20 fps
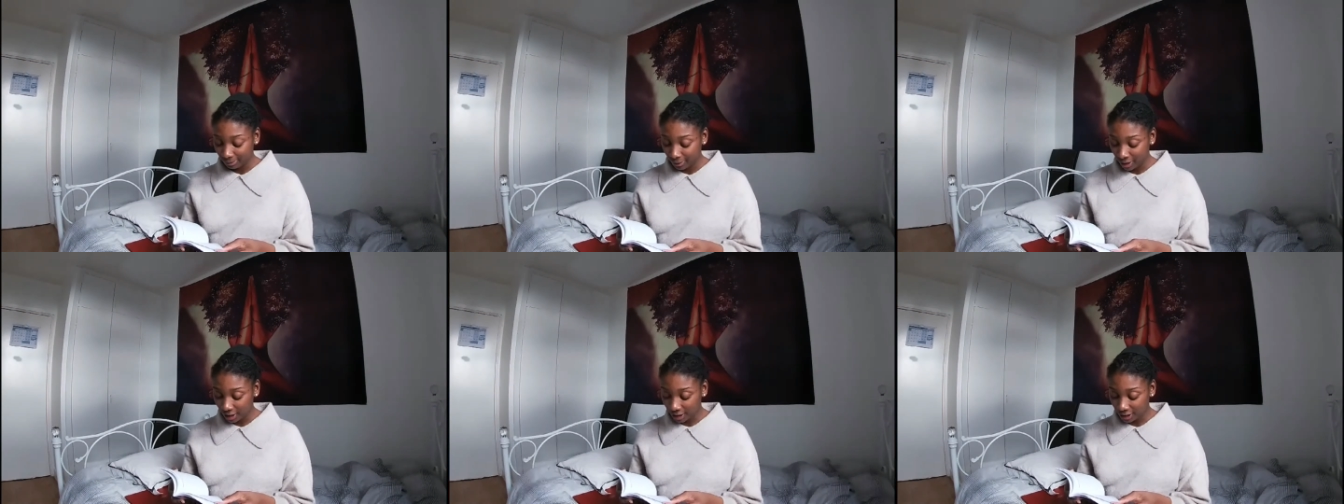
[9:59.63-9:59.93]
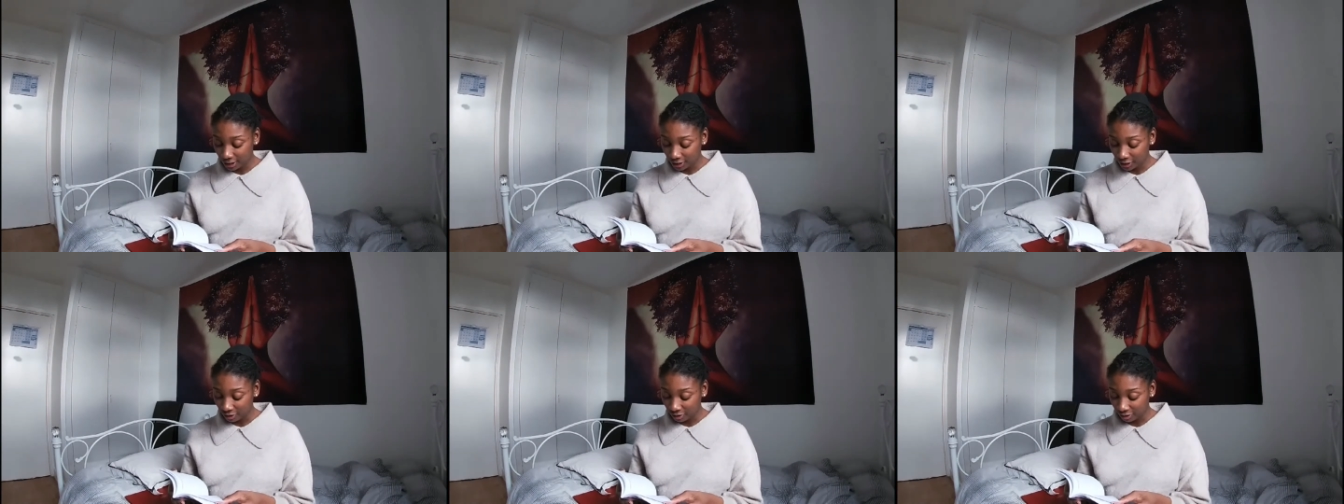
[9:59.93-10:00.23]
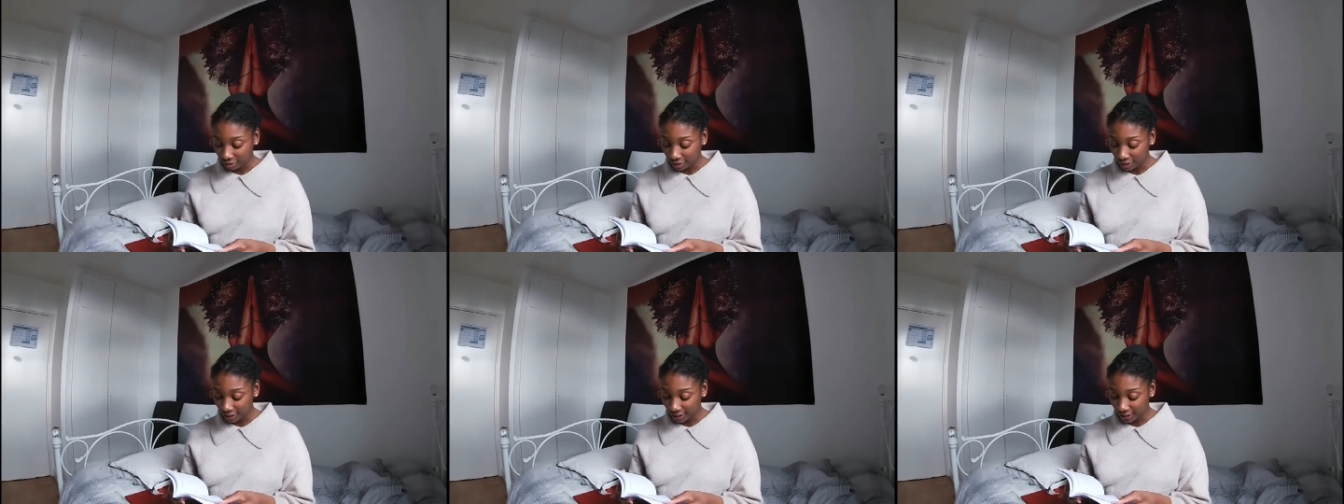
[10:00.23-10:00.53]
it is
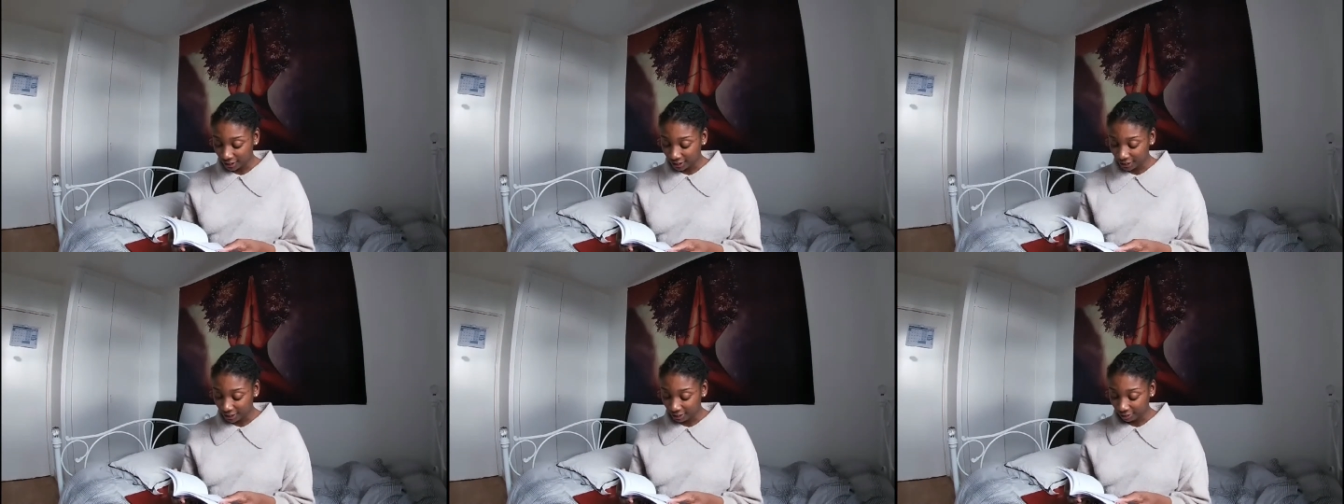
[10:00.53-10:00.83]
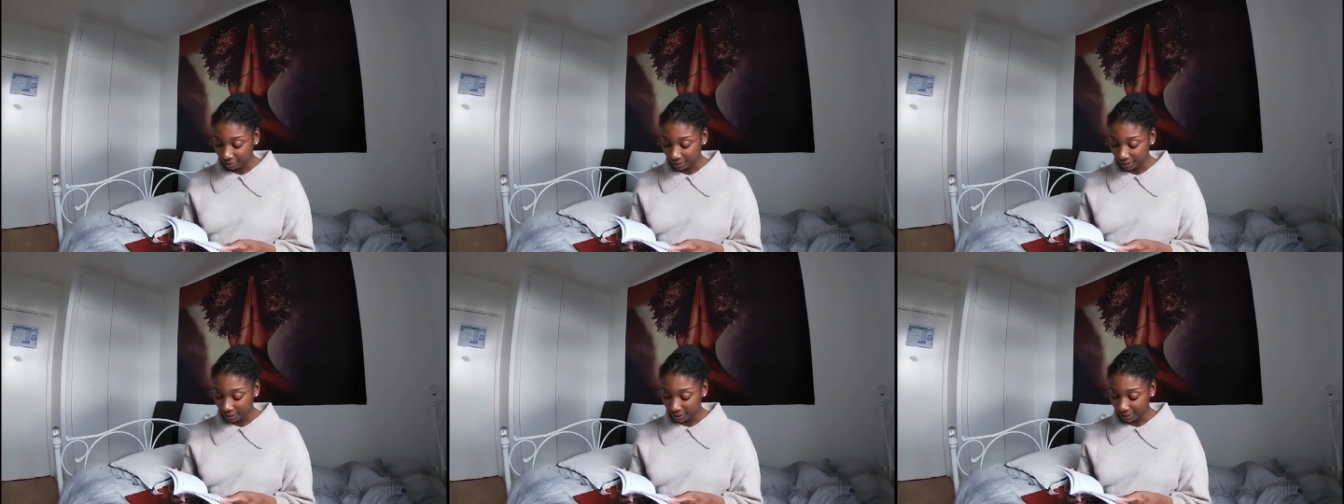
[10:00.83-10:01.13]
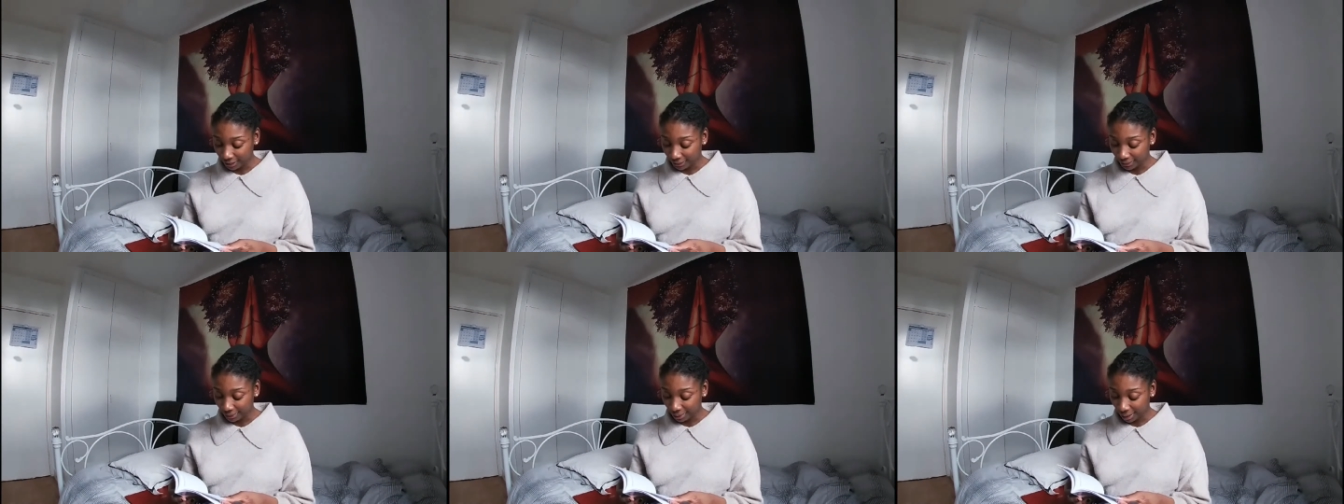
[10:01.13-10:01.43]
really,
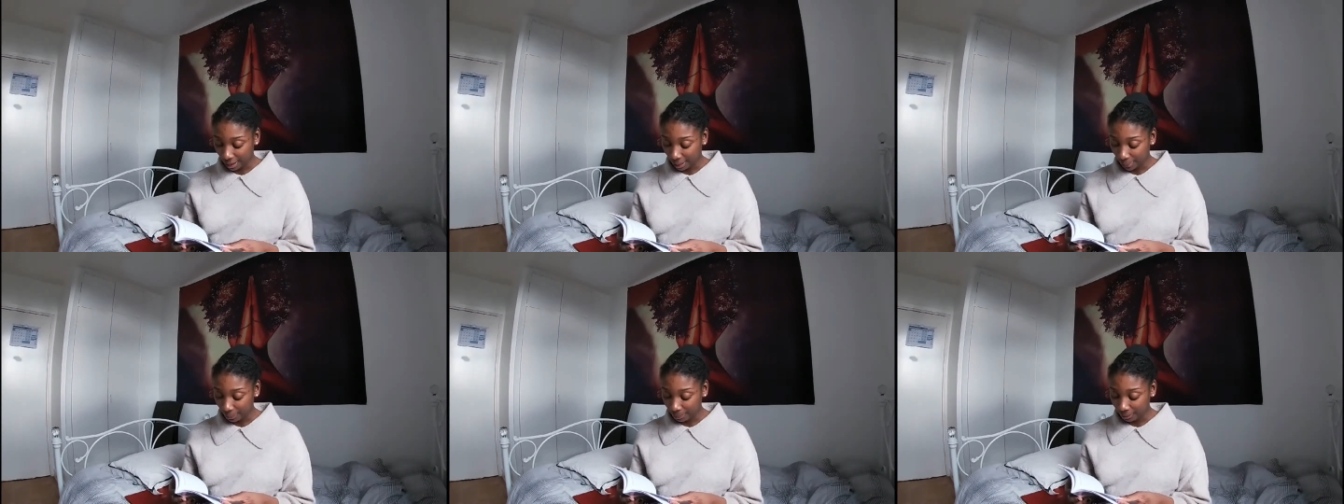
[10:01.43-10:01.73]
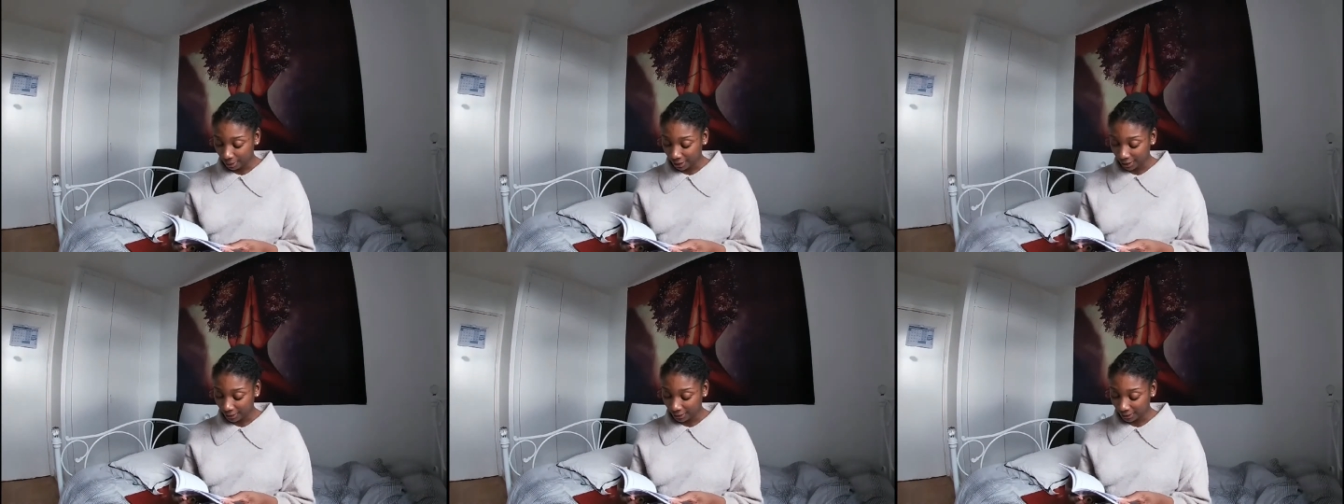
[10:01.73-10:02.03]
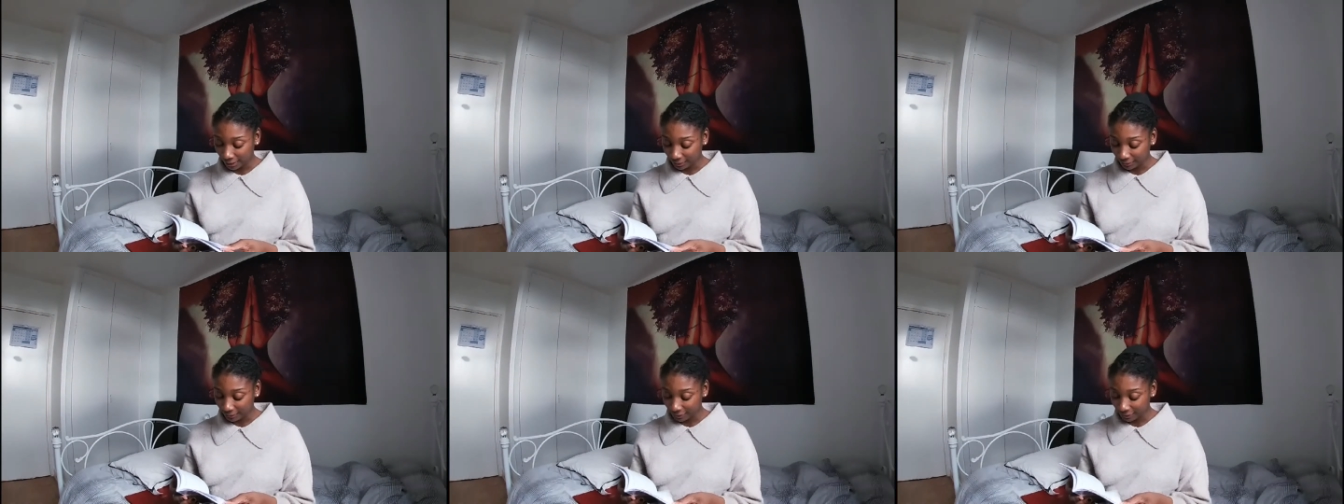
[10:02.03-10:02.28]
really heartbreaking.